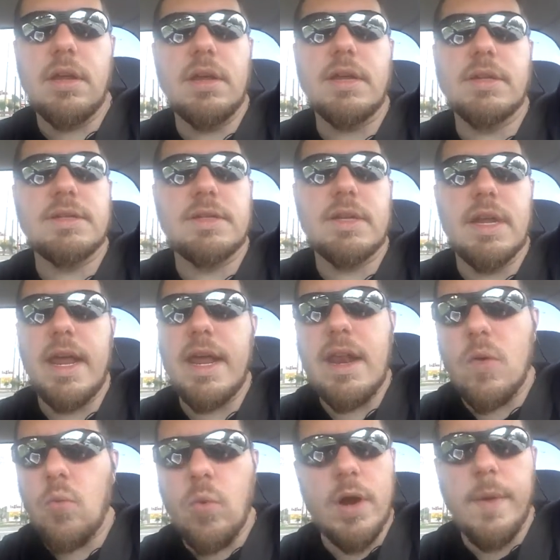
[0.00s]
it's he
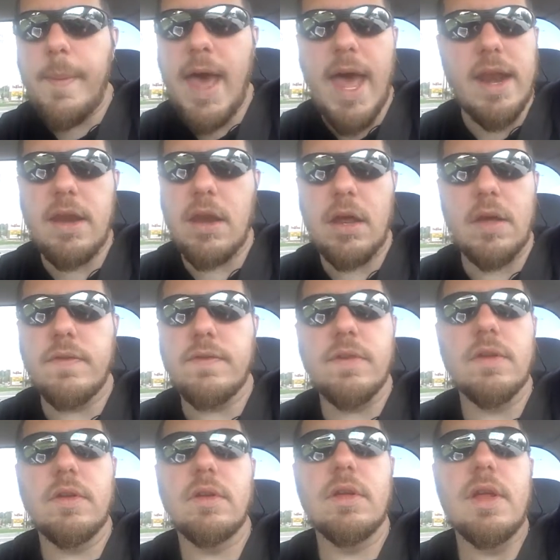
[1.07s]
didn't want it bad
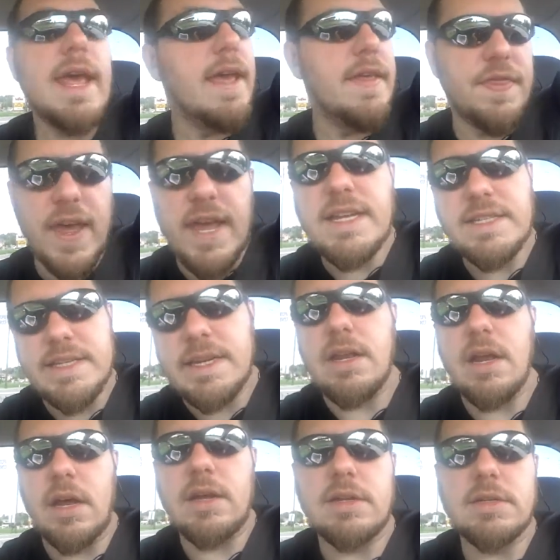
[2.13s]
enough. He thinks he
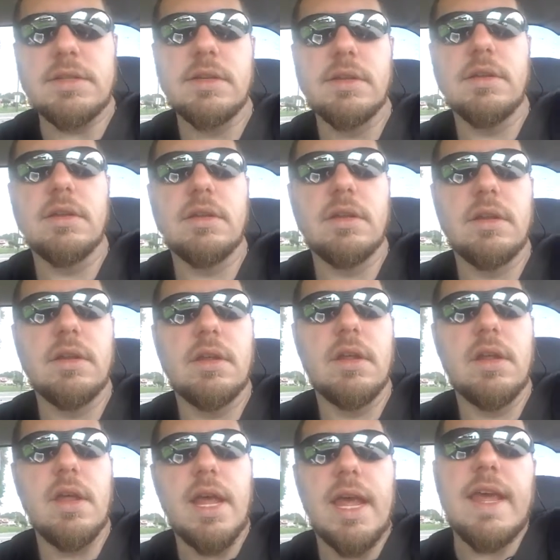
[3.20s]
does.
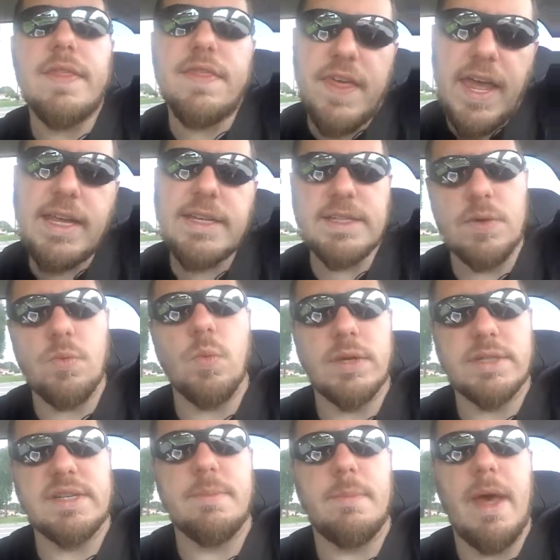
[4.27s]
He thinks he
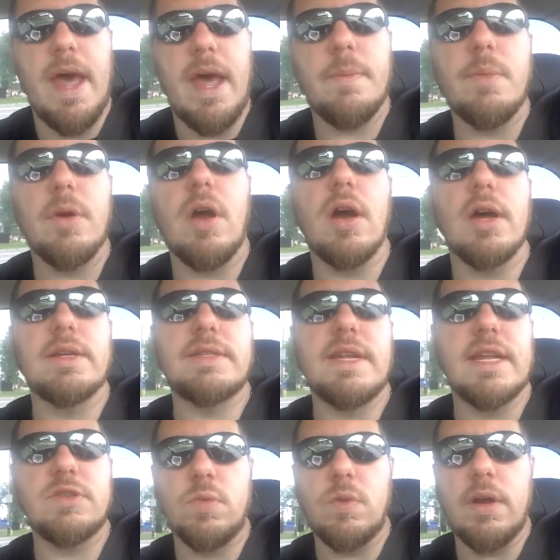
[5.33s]
wants it bad because
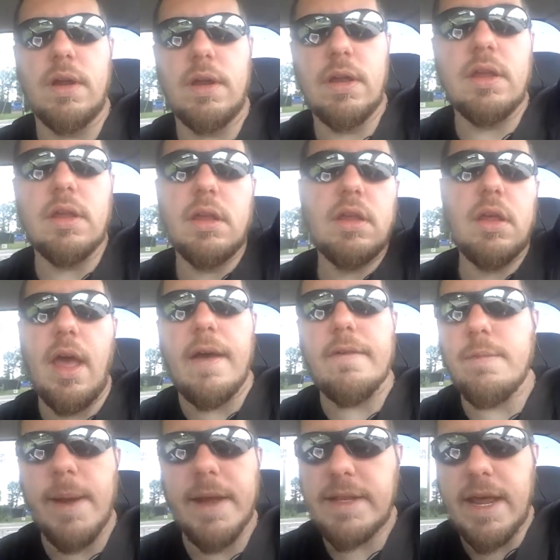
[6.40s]
that's what
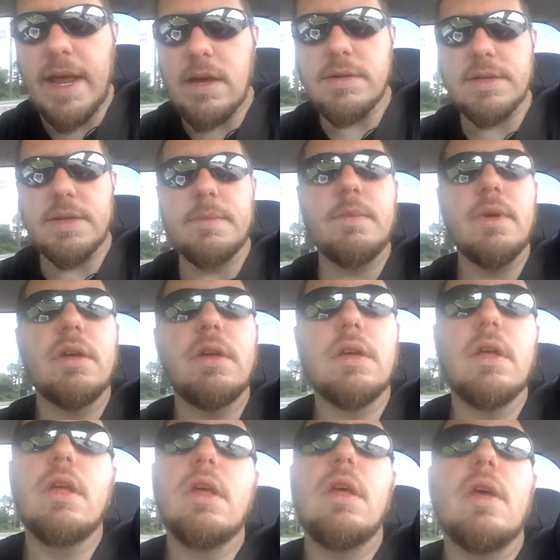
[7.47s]
everybody tells him.
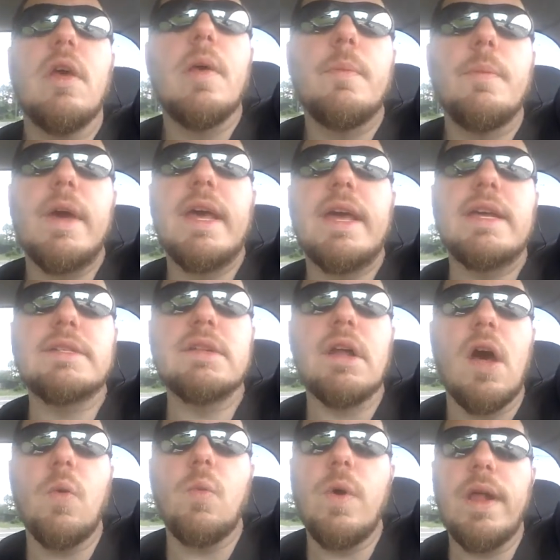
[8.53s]
But he's
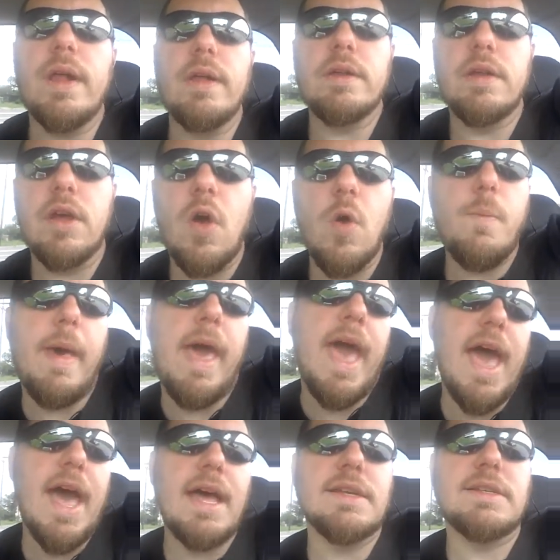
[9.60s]
not willing to go
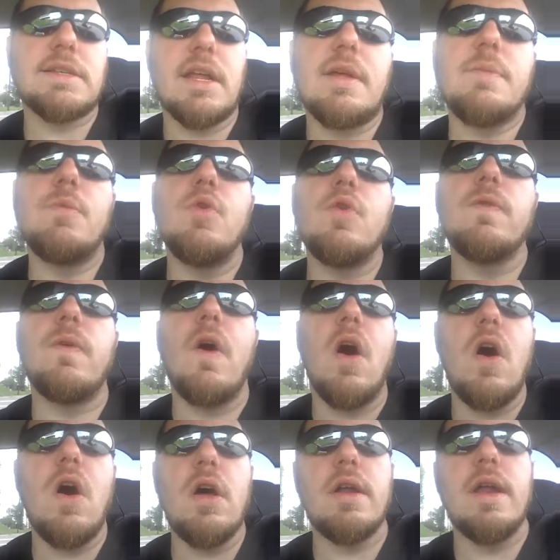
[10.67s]
past and move
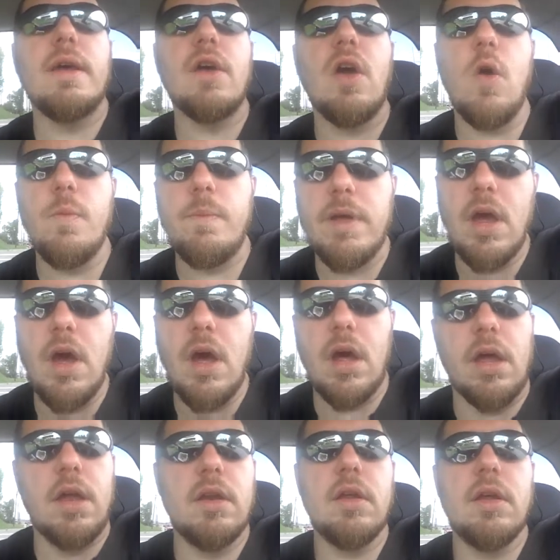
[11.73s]
on and go
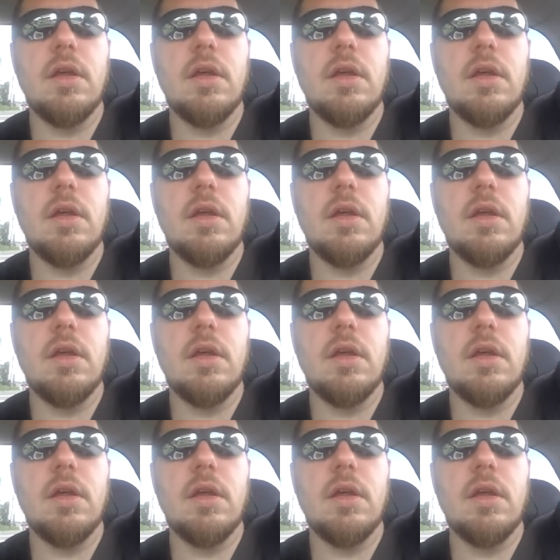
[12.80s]
beyond.